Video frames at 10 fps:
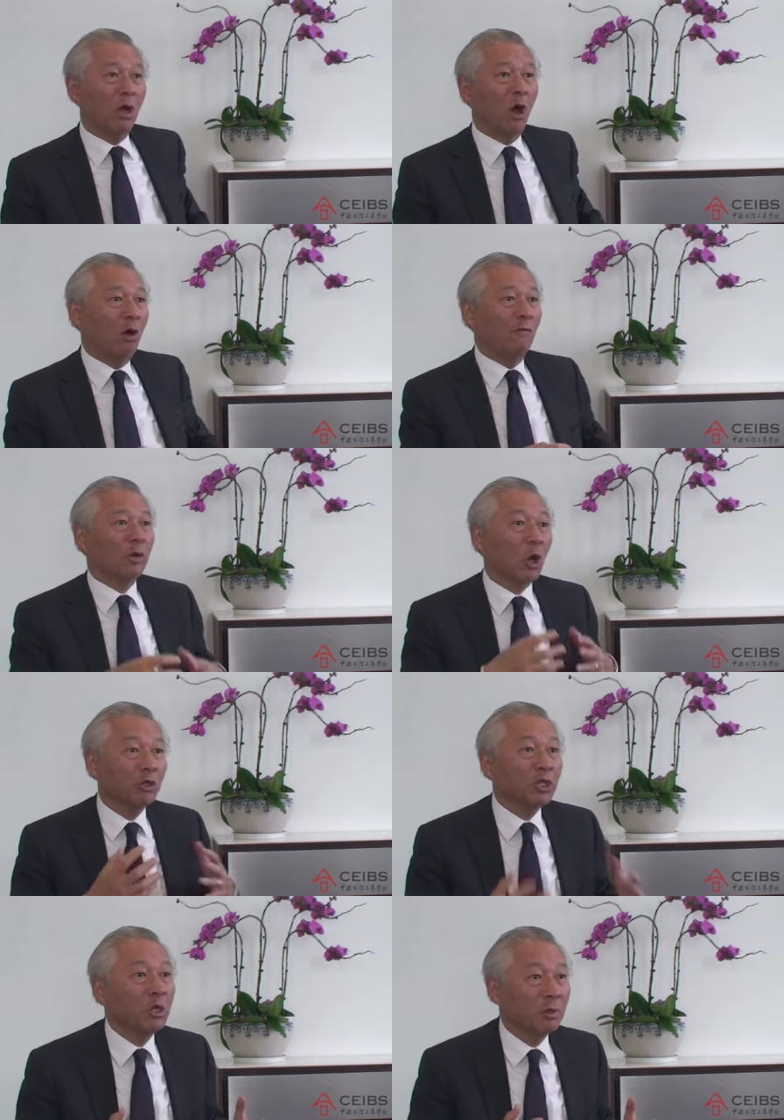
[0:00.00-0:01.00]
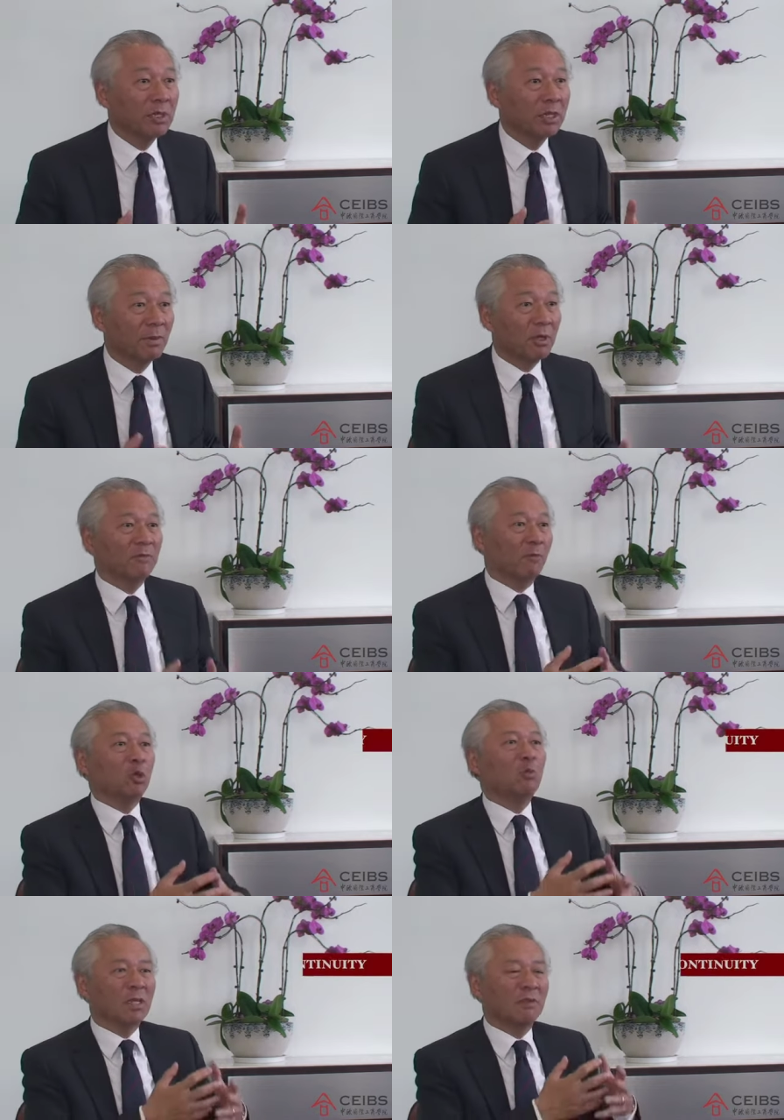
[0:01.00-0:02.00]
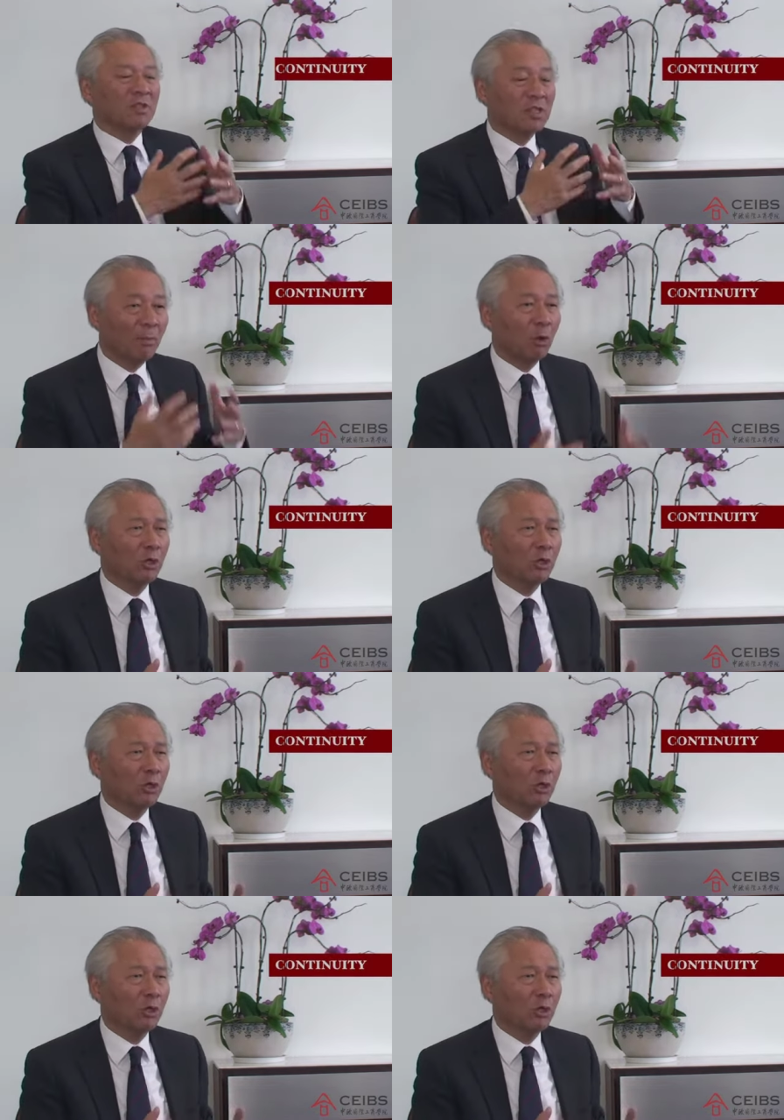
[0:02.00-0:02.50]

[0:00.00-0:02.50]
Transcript: of continuity, because of course you must have some